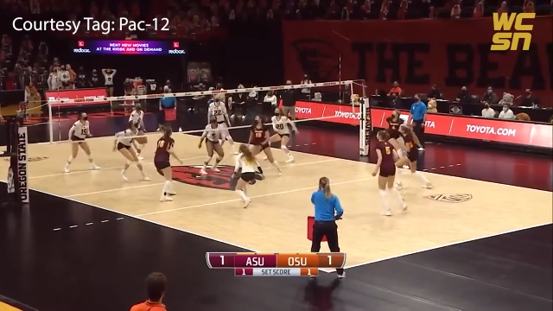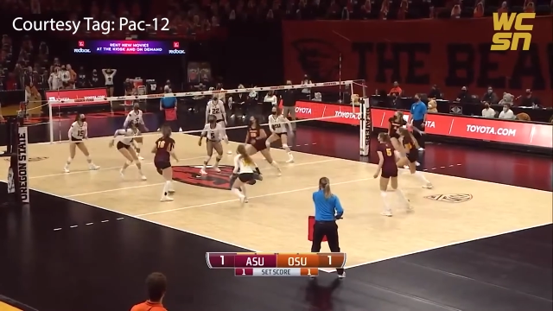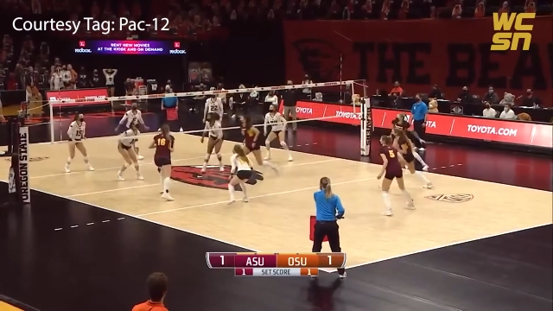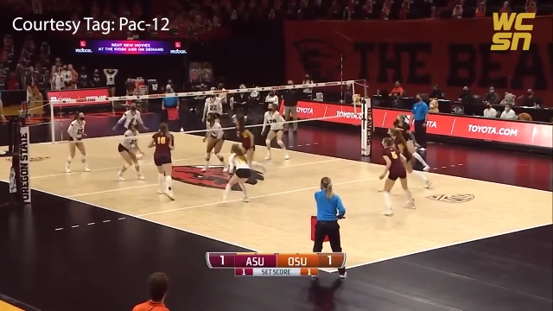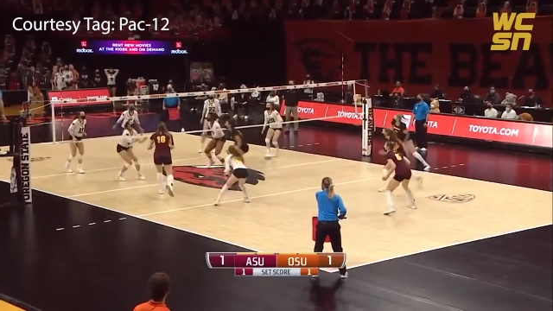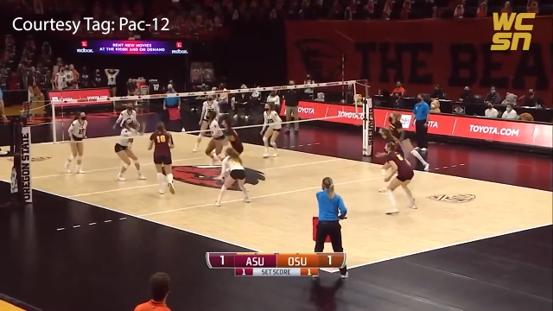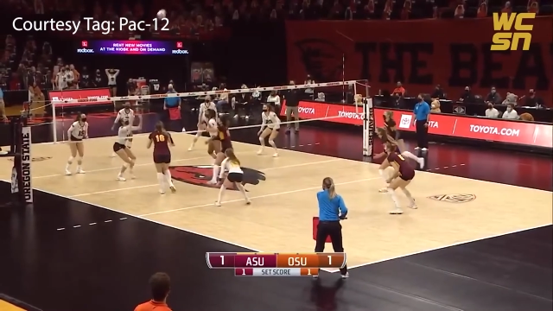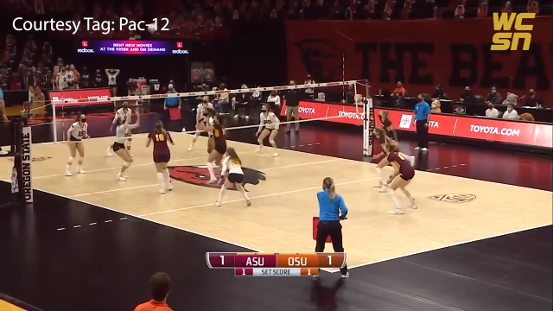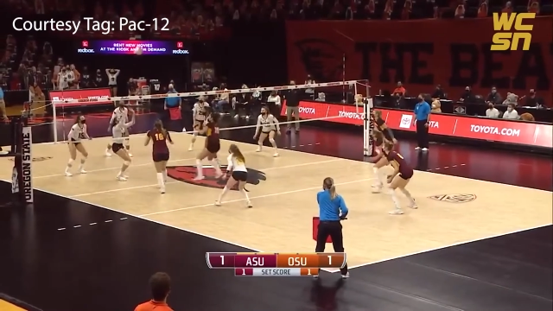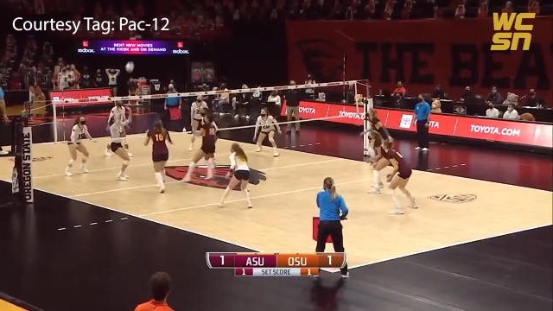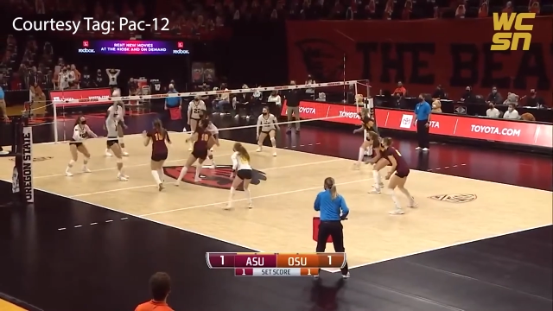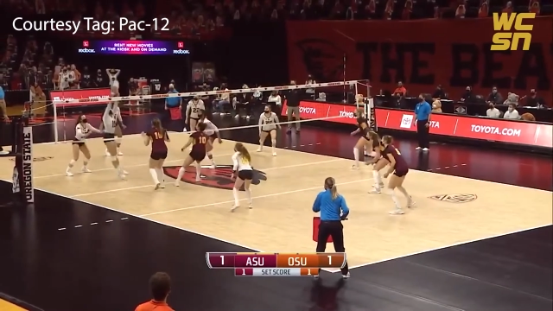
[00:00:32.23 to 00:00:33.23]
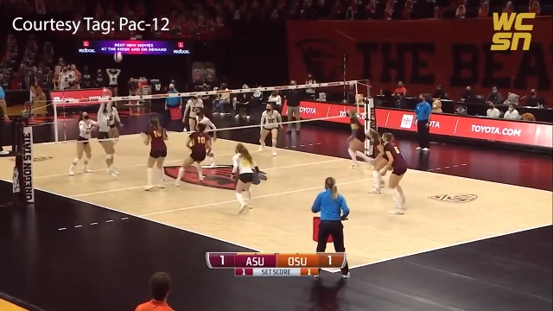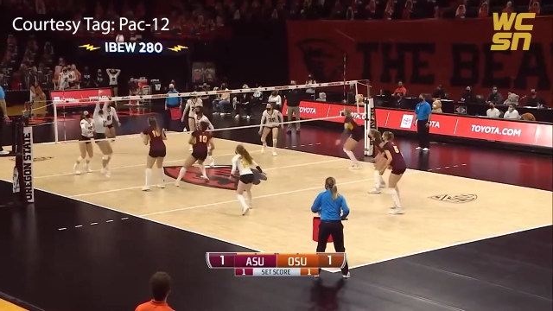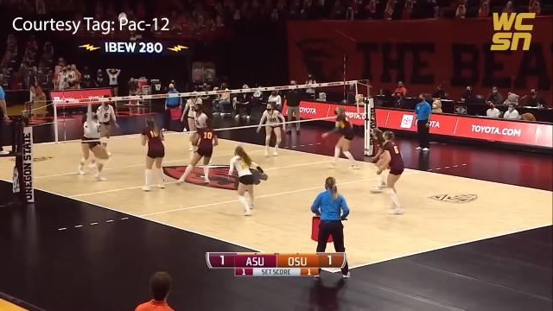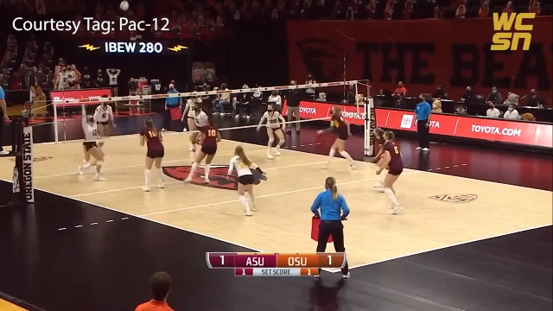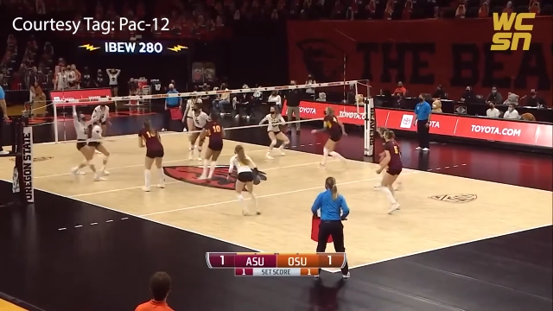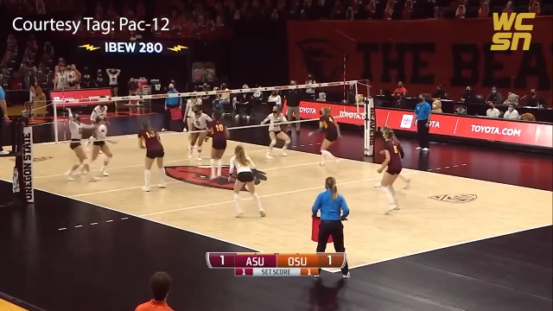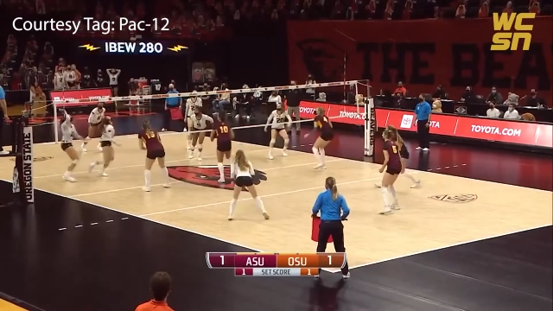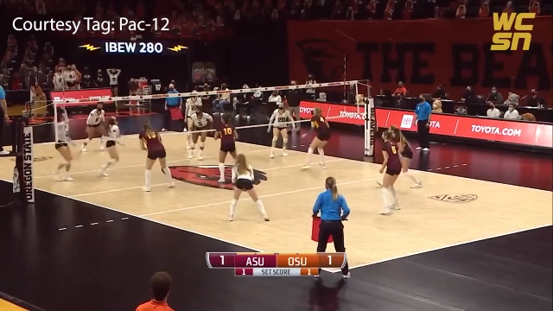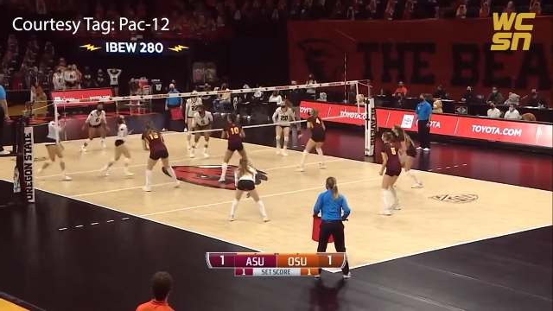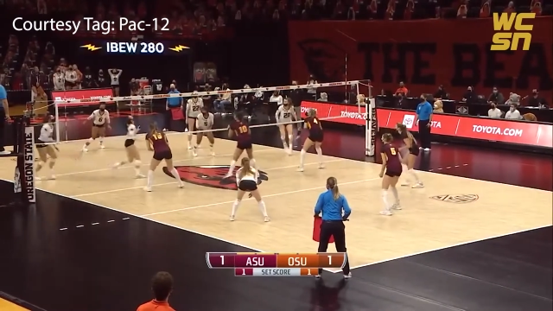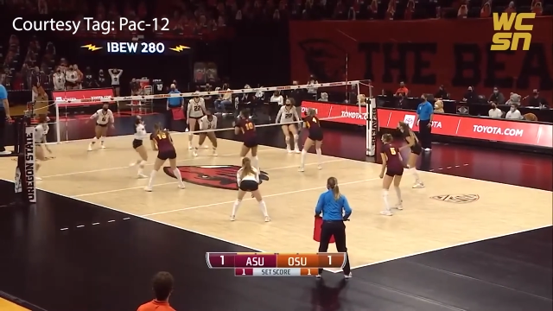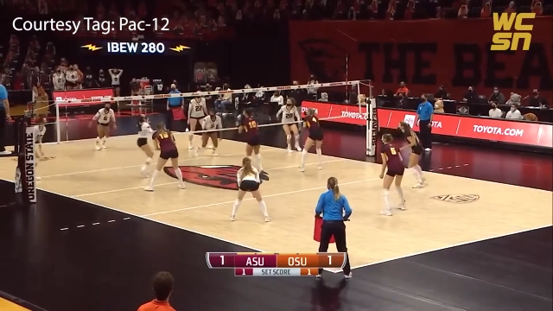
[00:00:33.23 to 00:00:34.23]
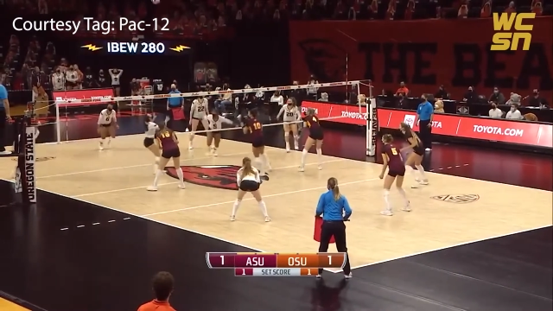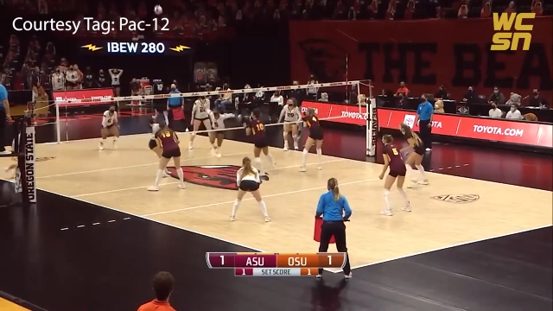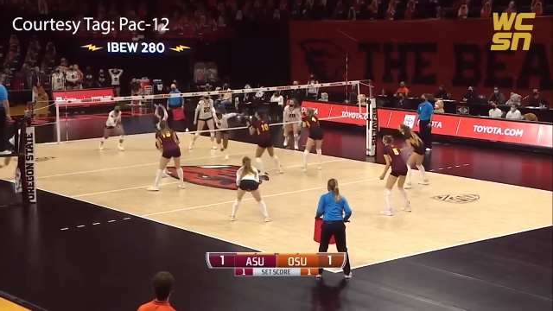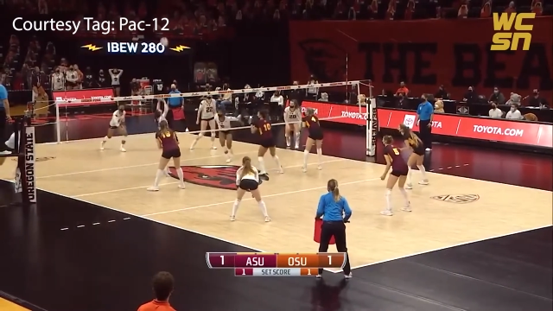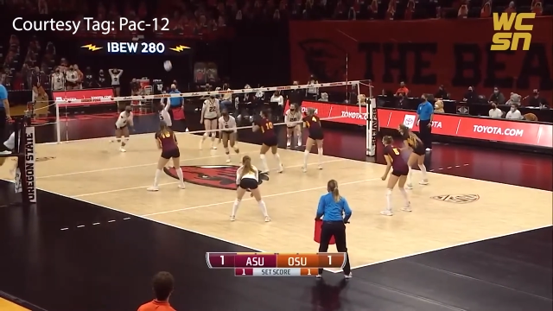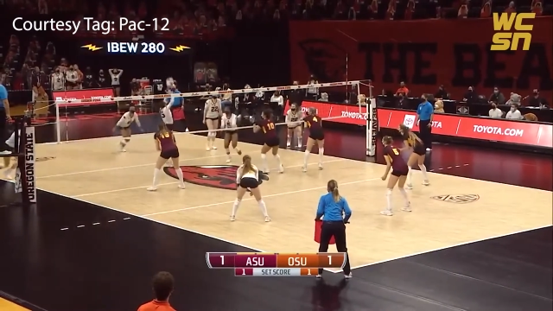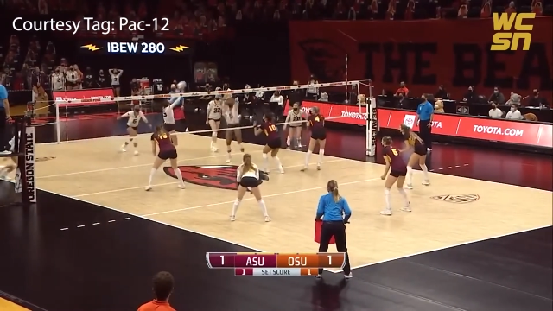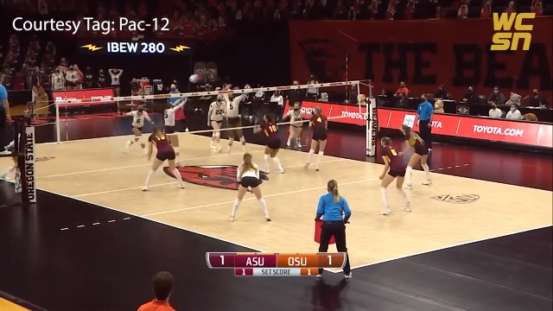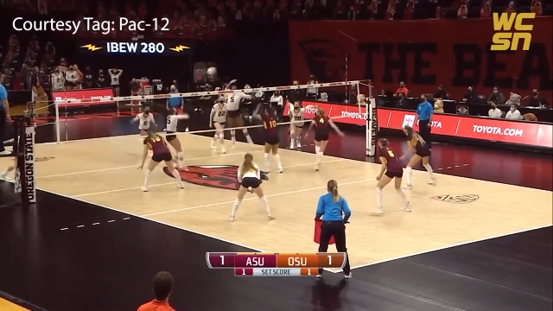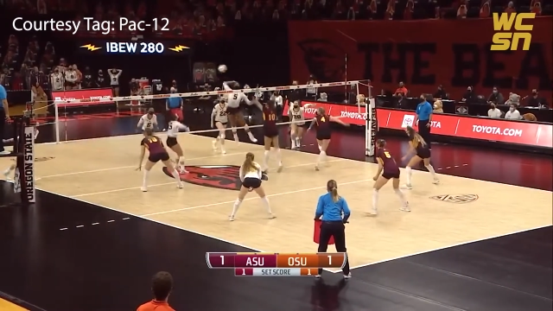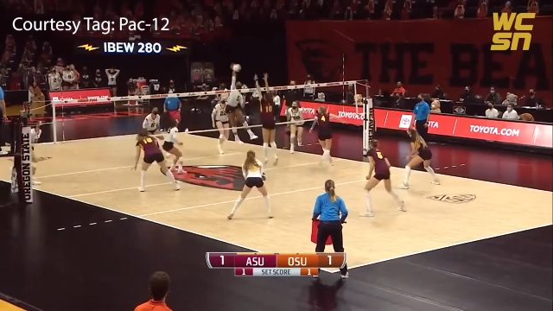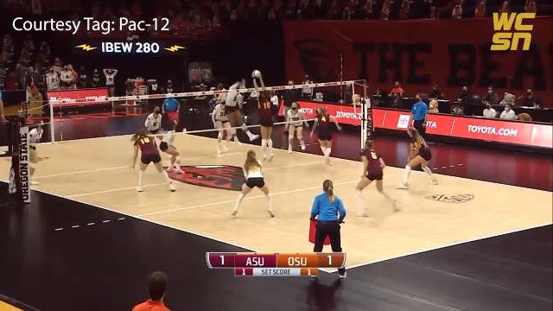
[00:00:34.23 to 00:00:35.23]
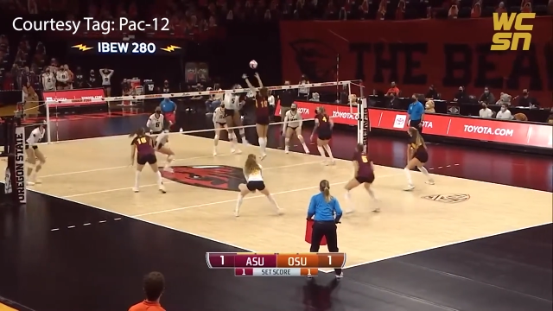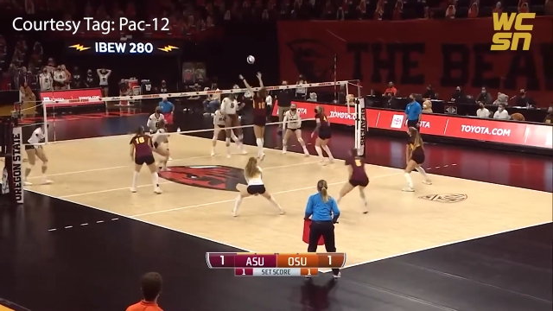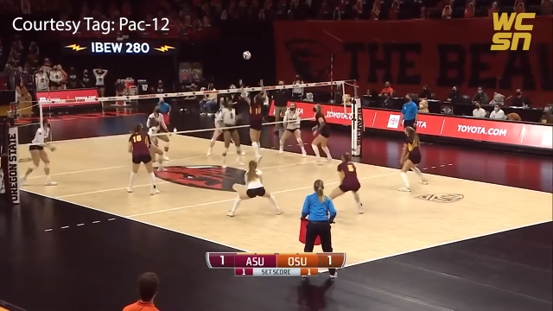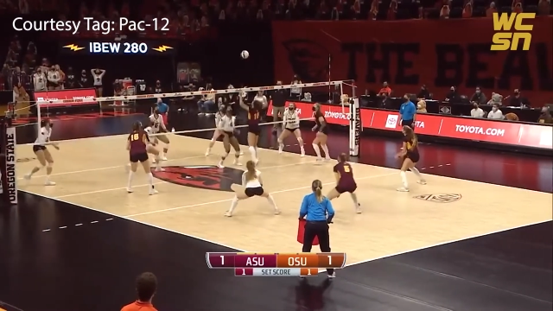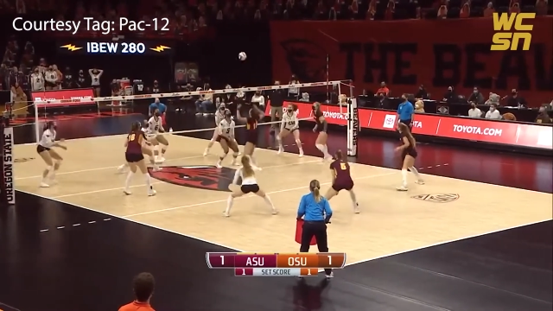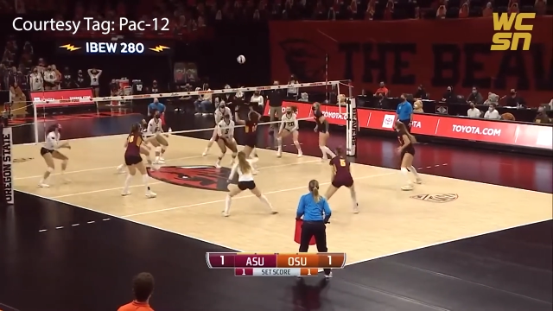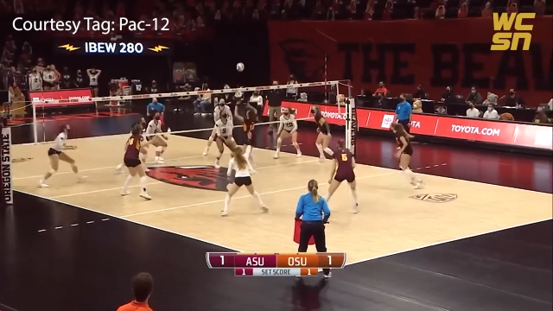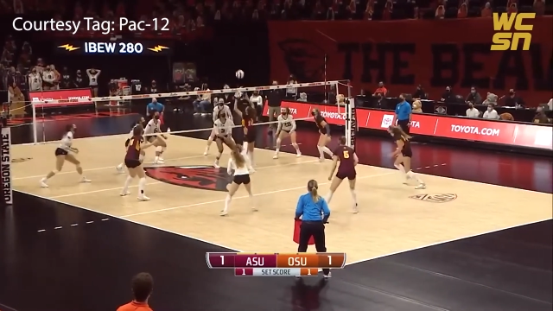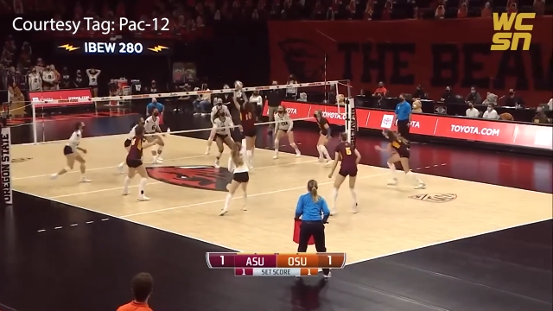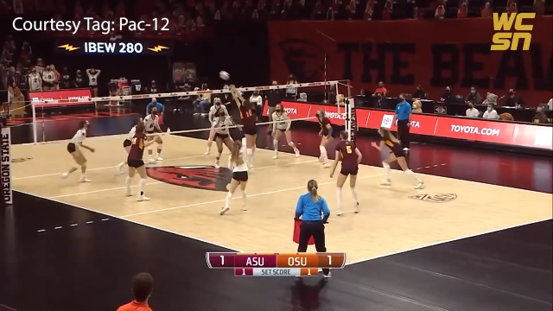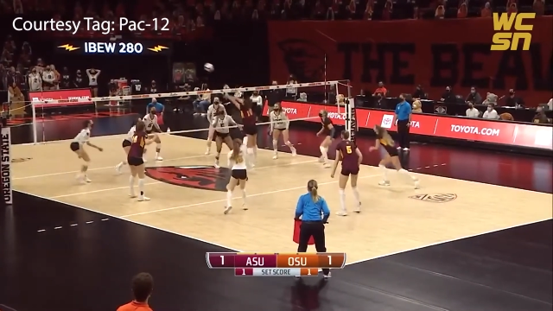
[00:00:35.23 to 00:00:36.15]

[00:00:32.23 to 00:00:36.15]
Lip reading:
Nobody's mouth can be seen.